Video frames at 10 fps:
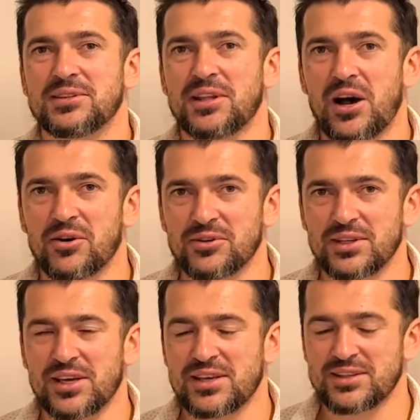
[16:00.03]
down.
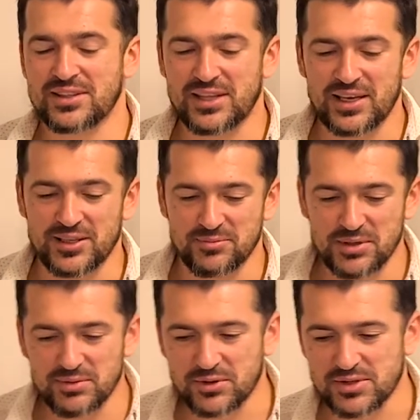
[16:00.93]
It cannot be
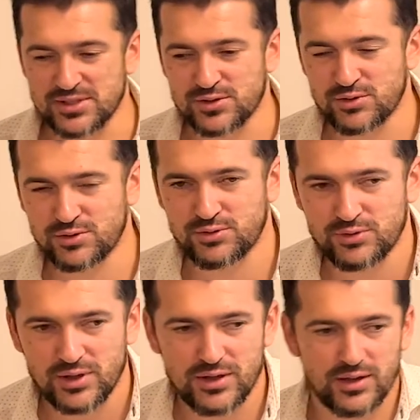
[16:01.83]
because
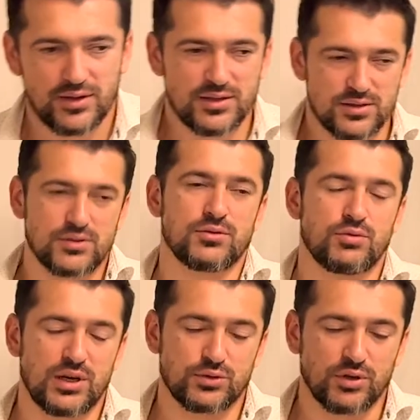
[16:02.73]
we
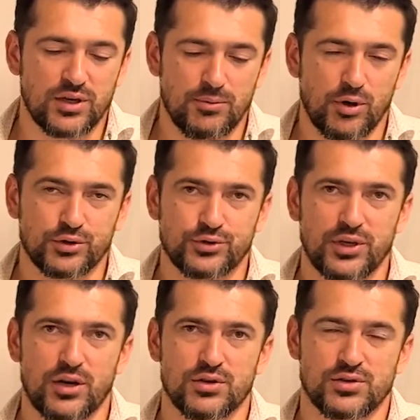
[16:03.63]
are talking about
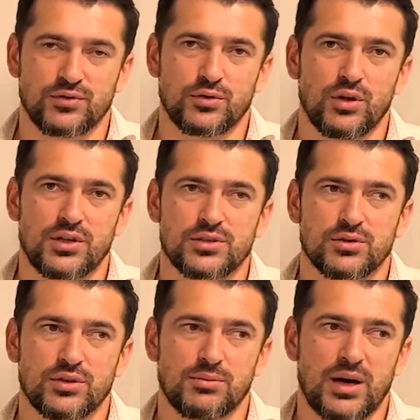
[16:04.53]
trillions of dollars on
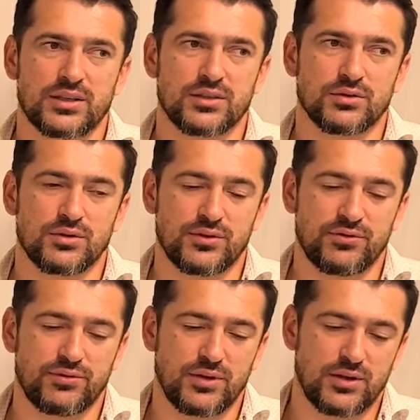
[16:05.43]
the market. On the
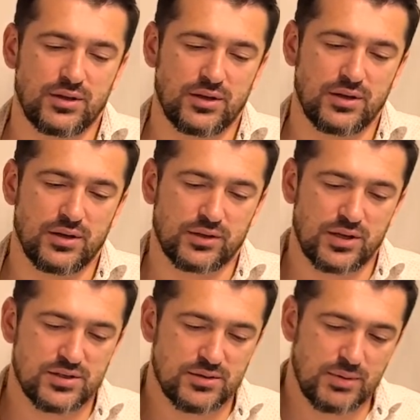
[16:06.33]

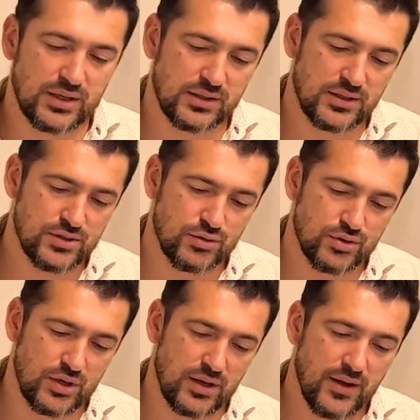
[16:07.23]
currency market, as
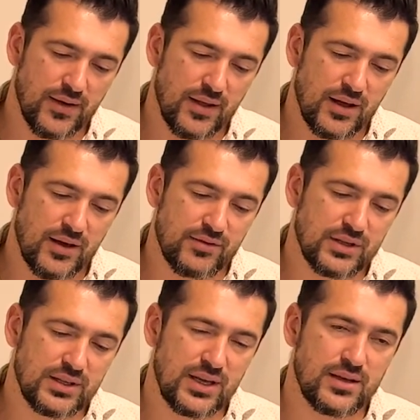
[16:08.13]
usually every
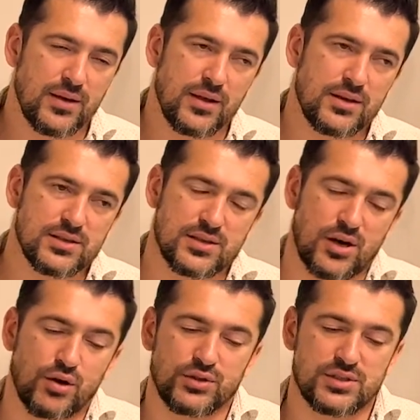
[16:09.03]
day is
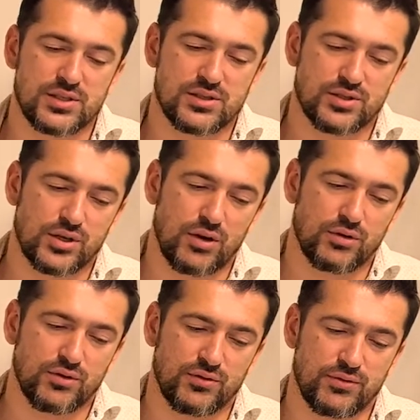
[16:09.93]
around 6 trillion
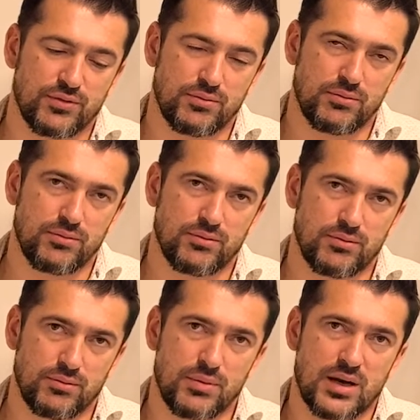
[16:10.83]
of
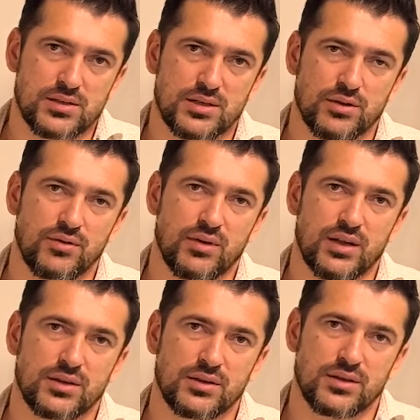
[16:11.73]
bucks equivalent